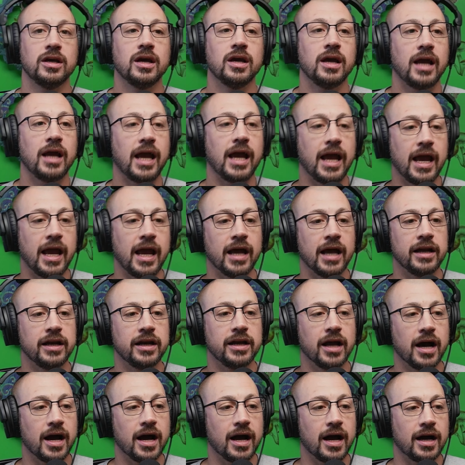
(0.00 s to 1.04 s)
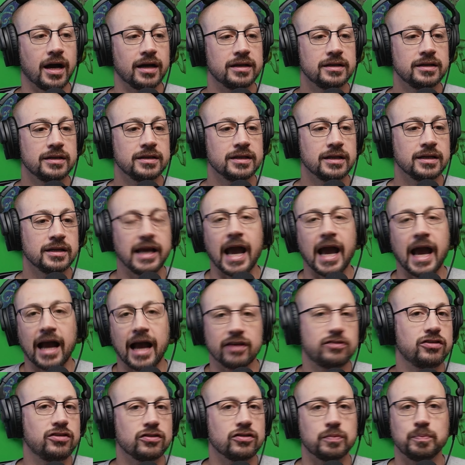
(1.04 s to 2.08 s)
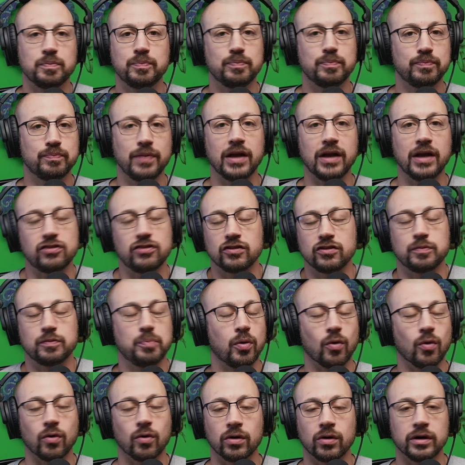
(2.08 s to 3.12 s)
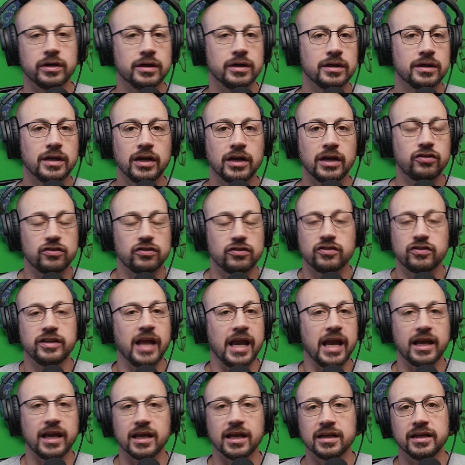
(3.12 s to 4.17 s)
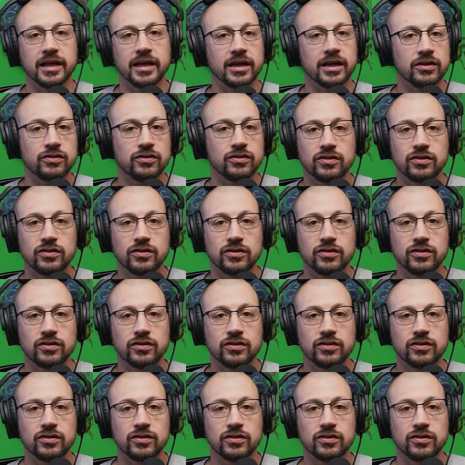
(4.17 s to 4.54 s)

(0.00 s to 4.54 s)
and uh, yeah, it's just it's just porn. It's just nakedness.